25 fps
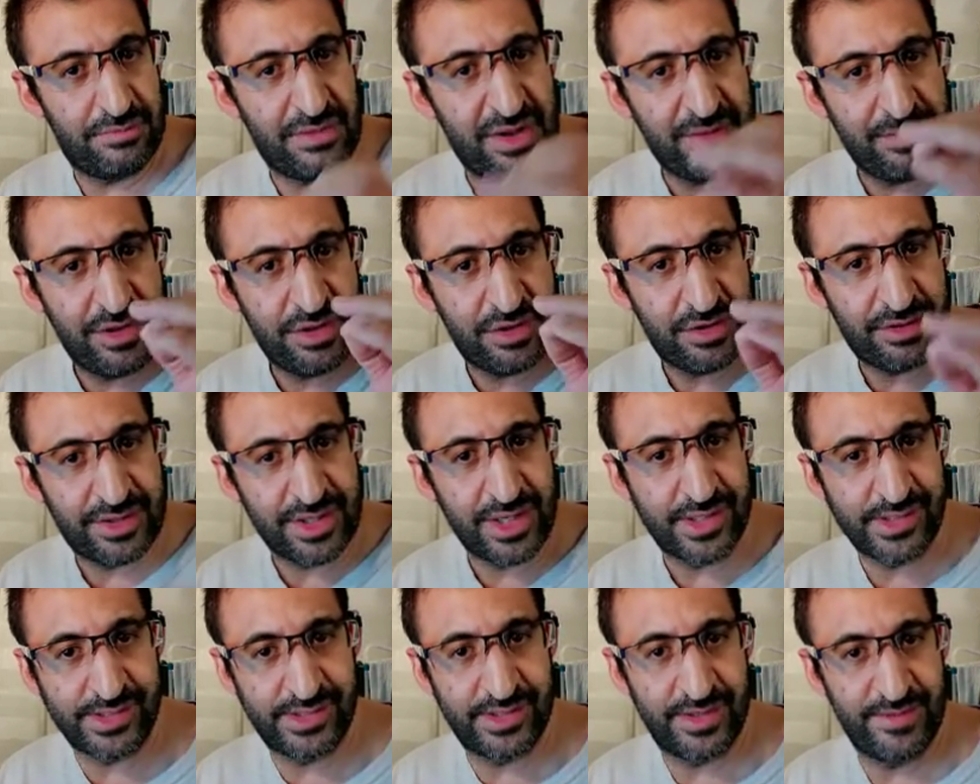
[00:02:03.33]
Maybe the
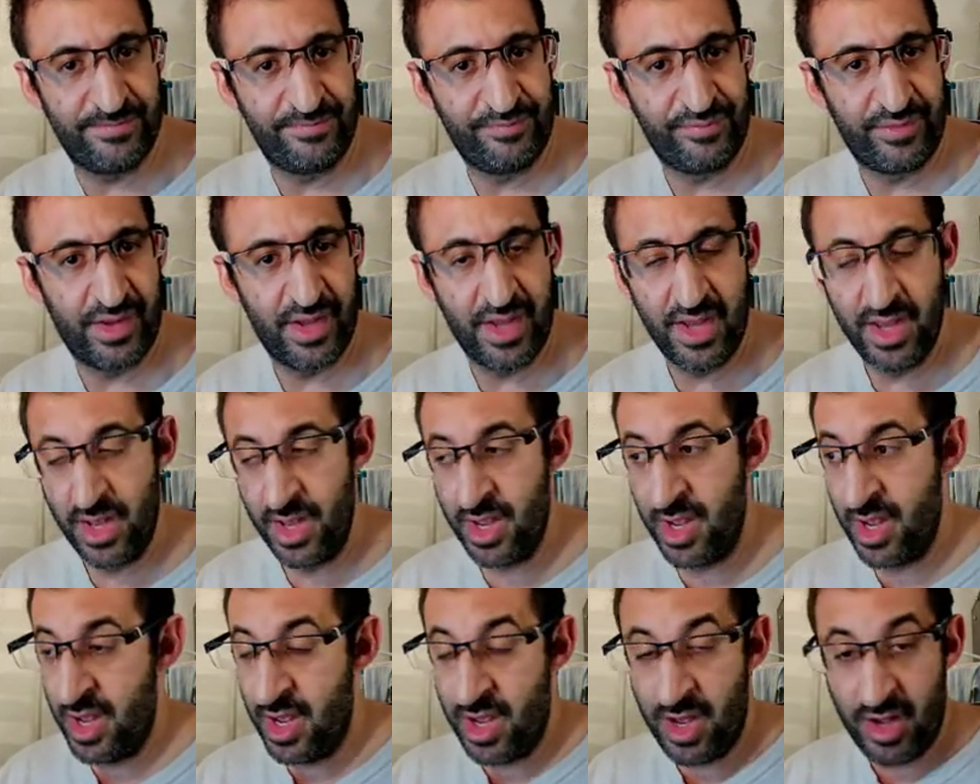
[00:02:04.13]
test,
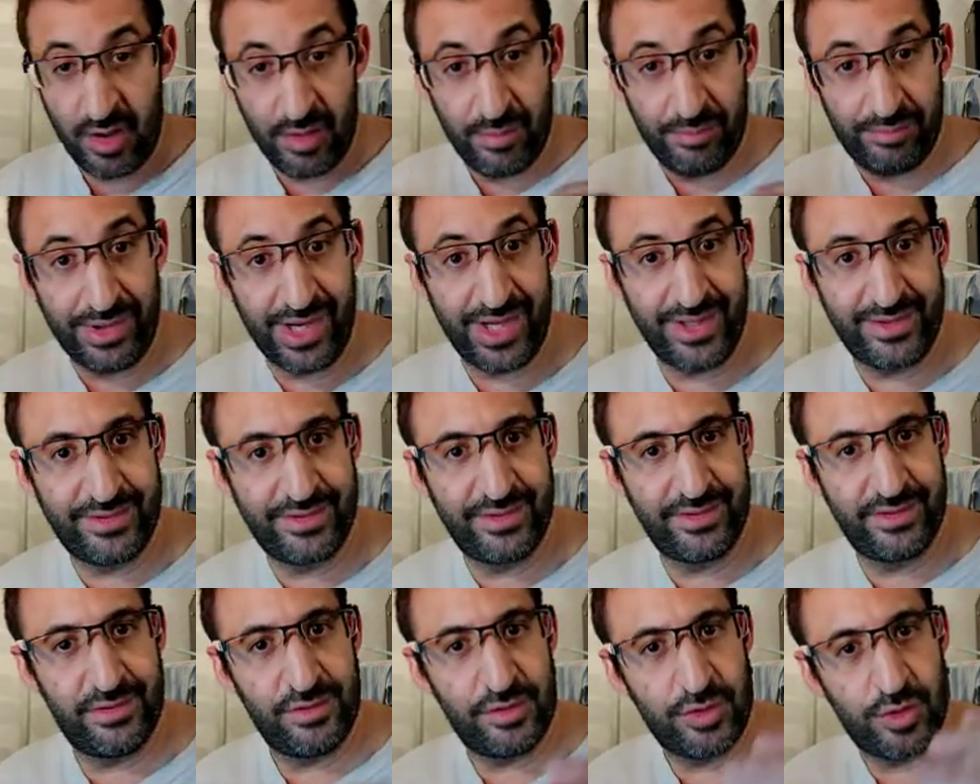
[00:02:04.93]

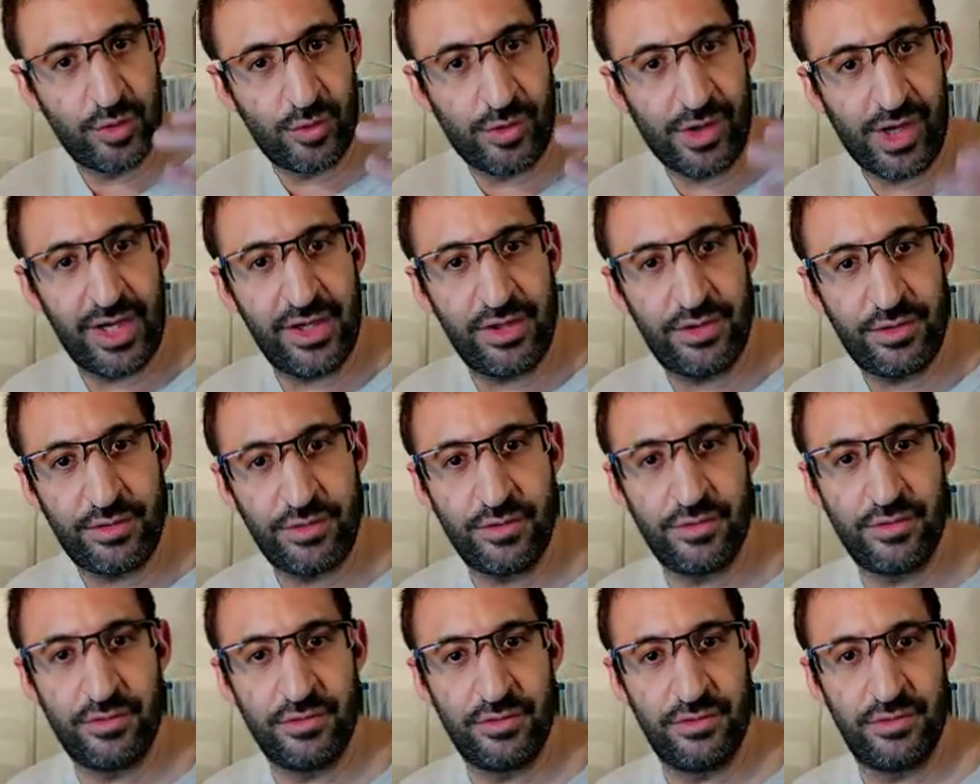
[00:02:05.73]
but try
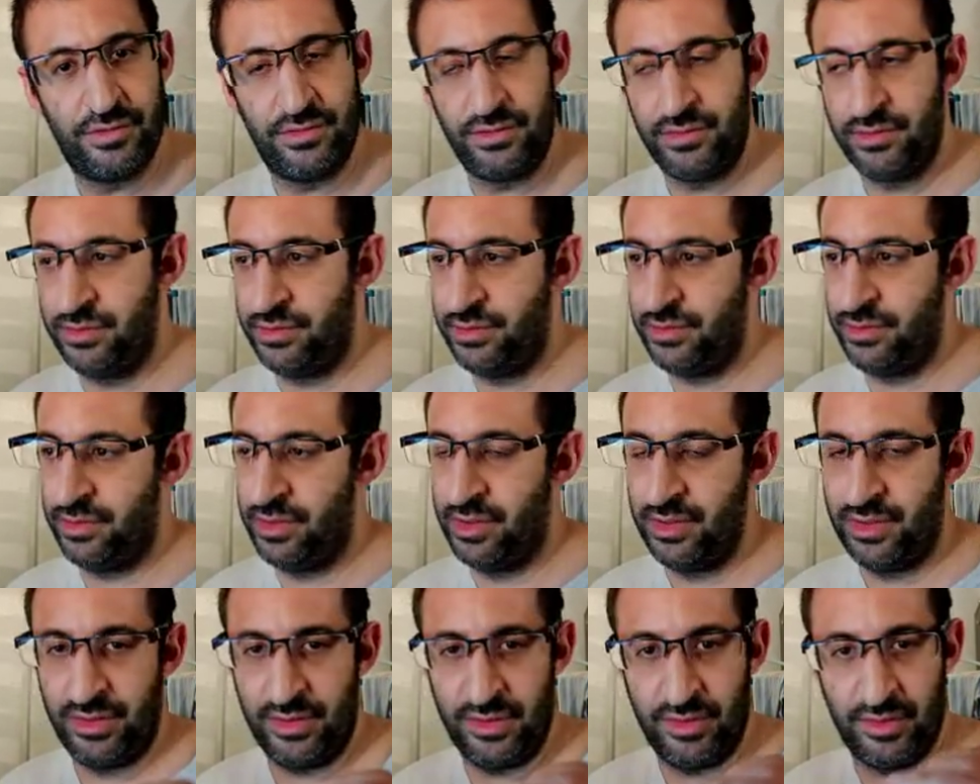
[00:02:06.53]
to
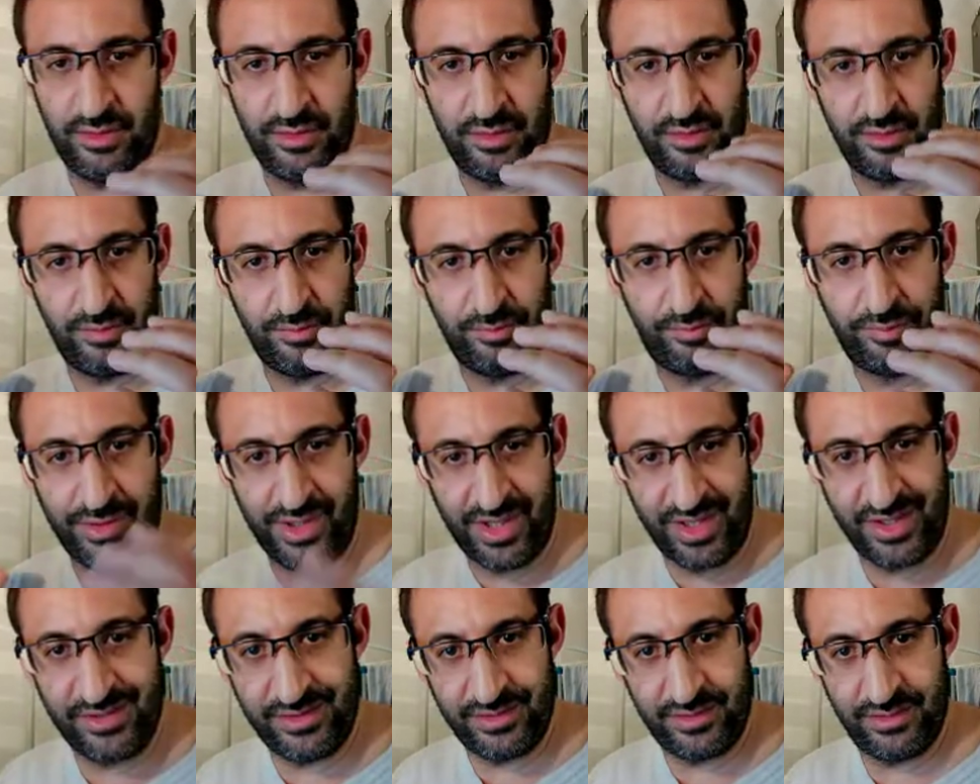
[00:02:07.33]

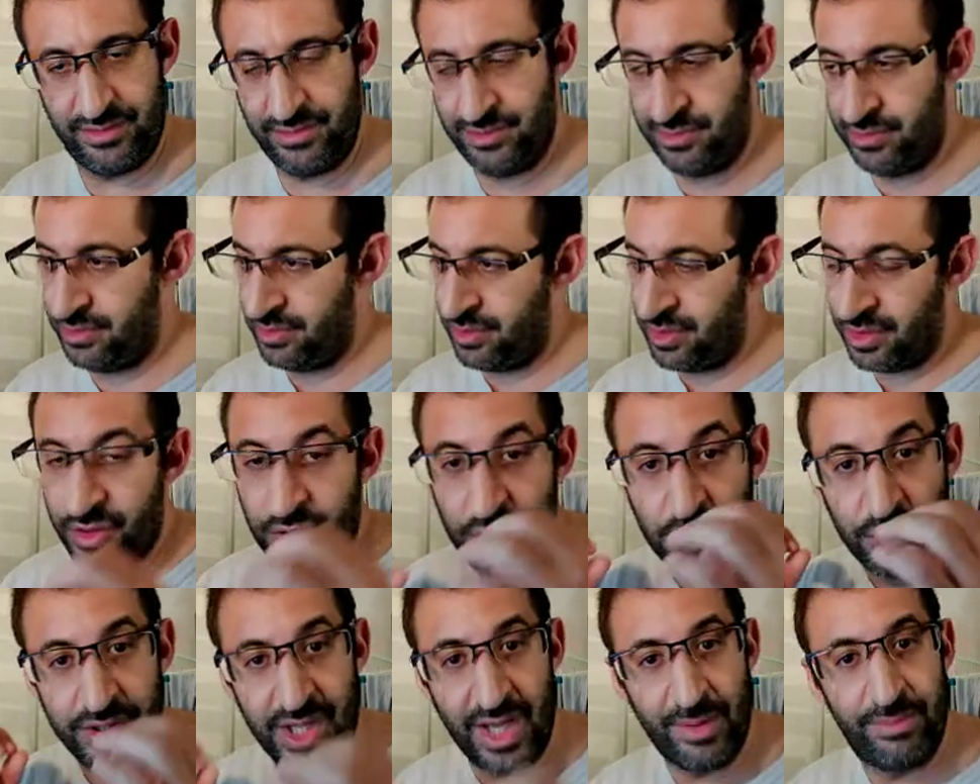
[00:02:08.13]
plan a
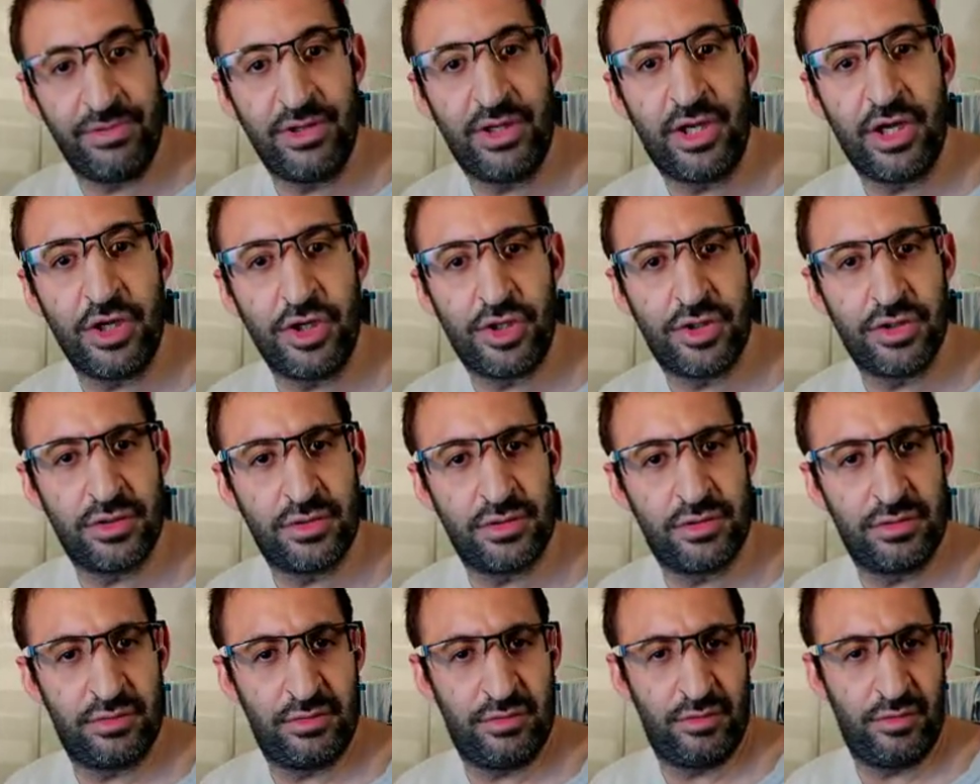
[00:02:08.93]
good
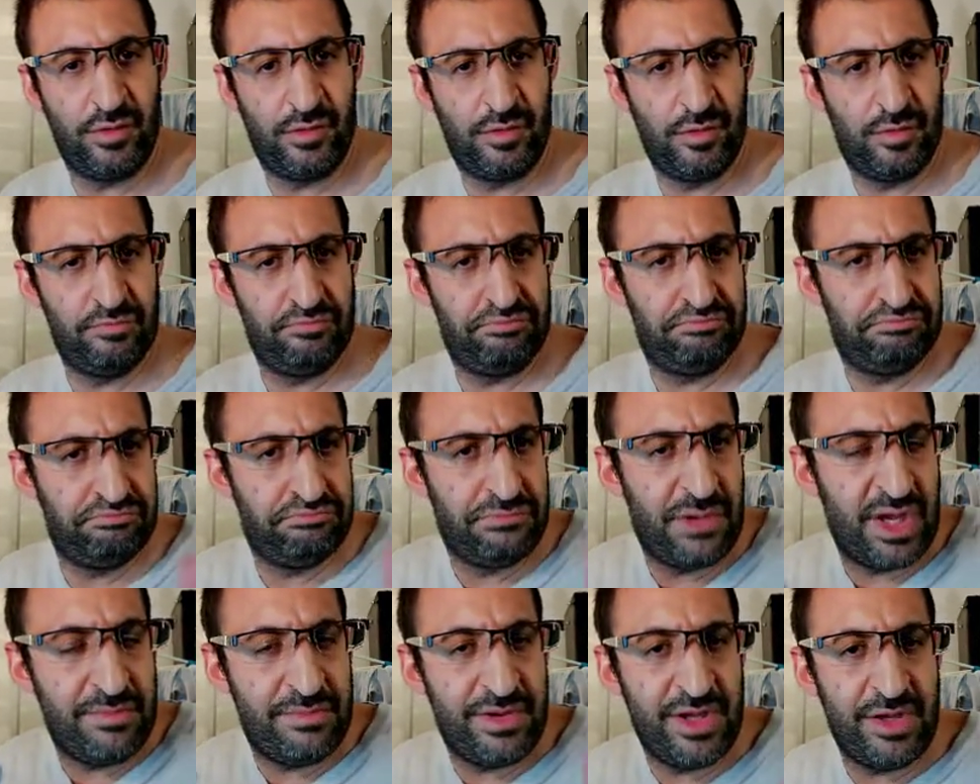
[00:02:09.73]
application.
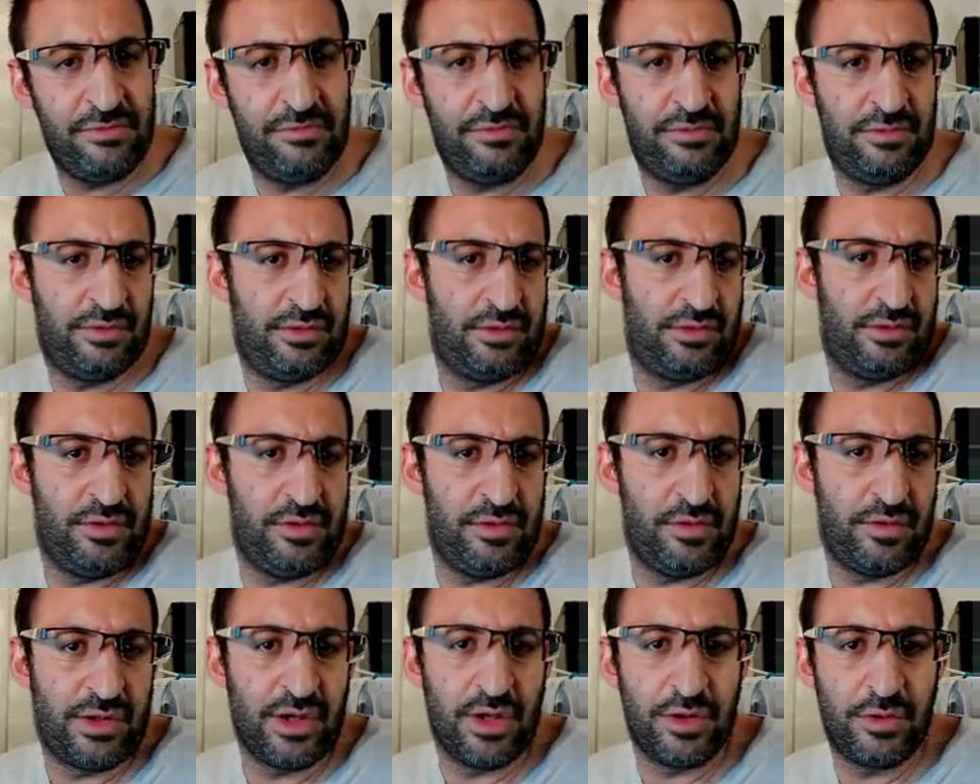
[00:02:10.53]
Maybe
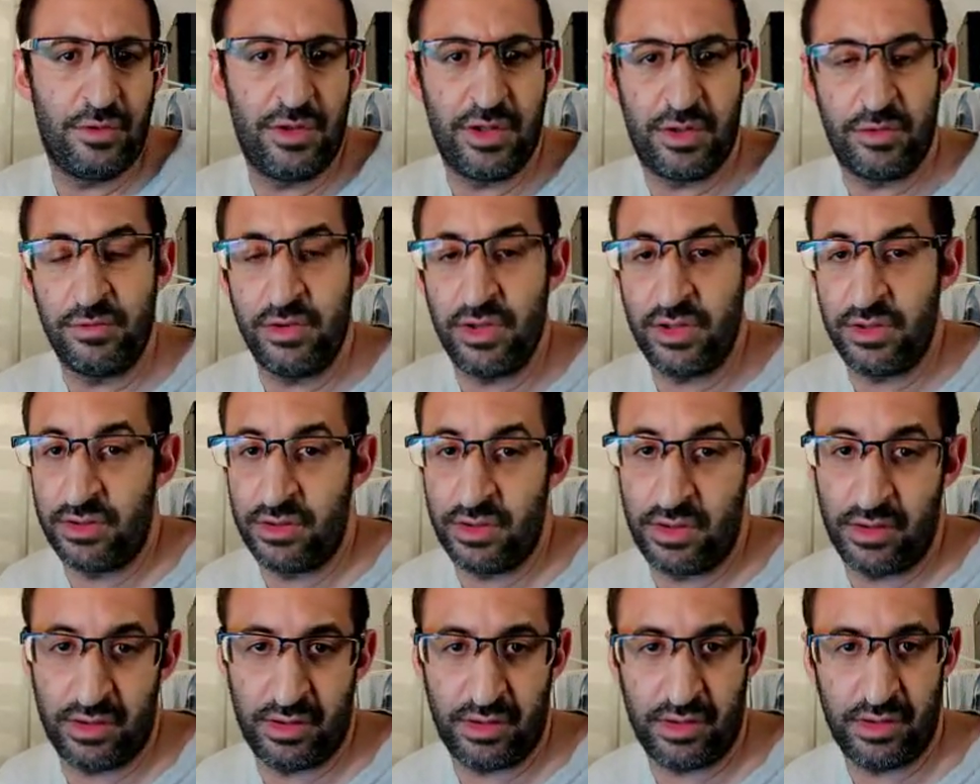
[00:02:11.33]
you can do it
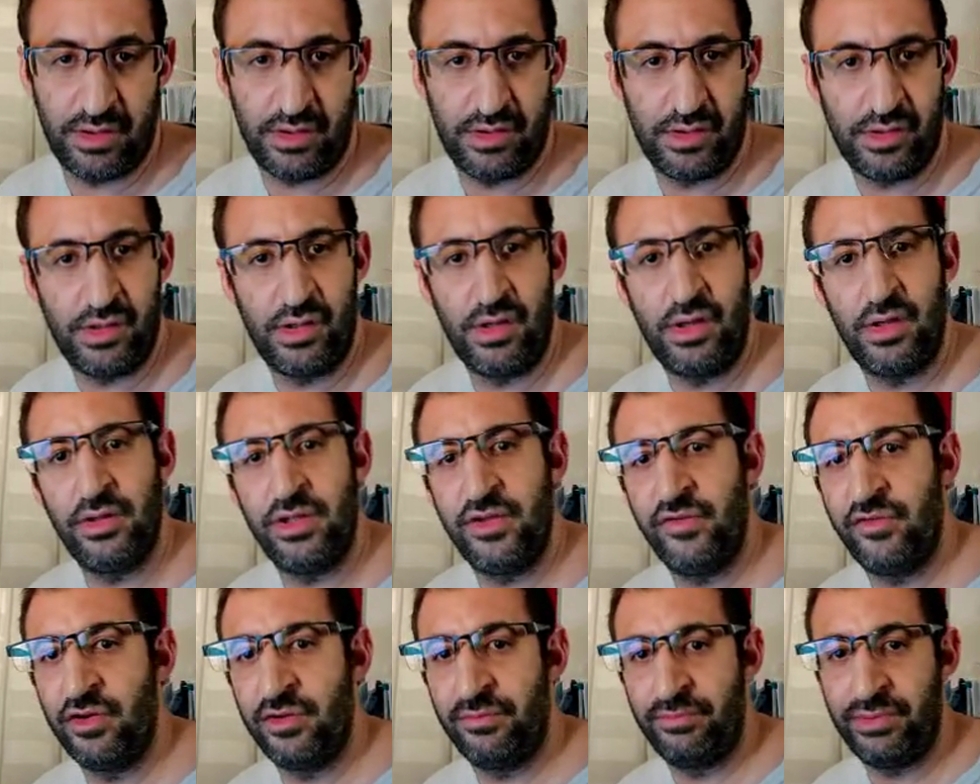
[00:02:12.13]
with
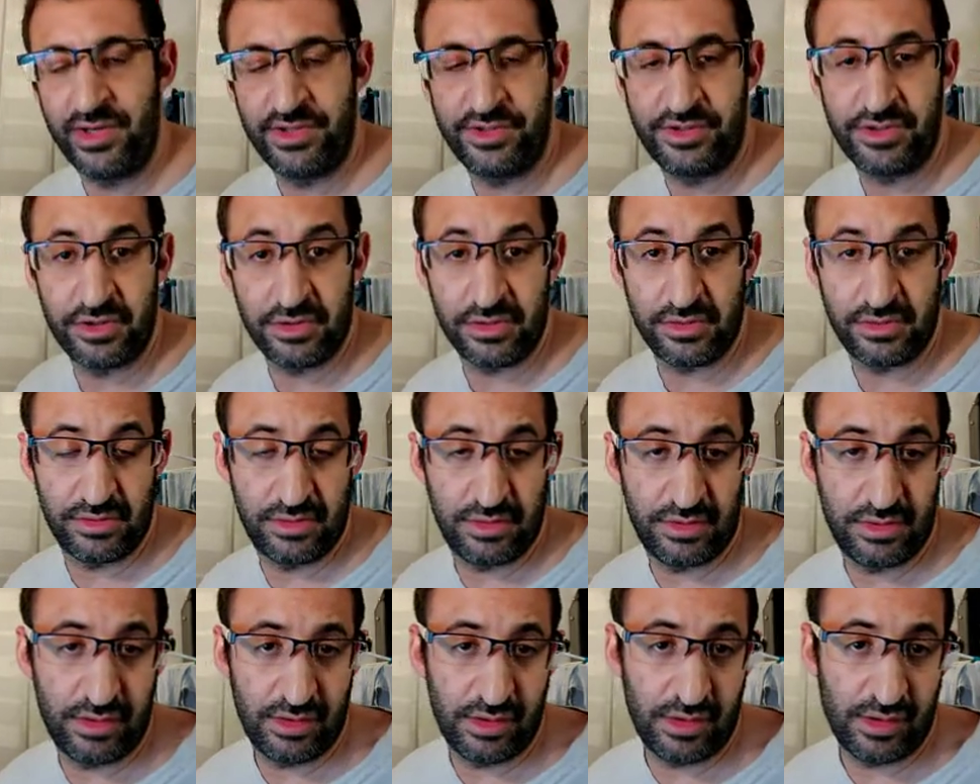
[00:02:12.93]
a different person.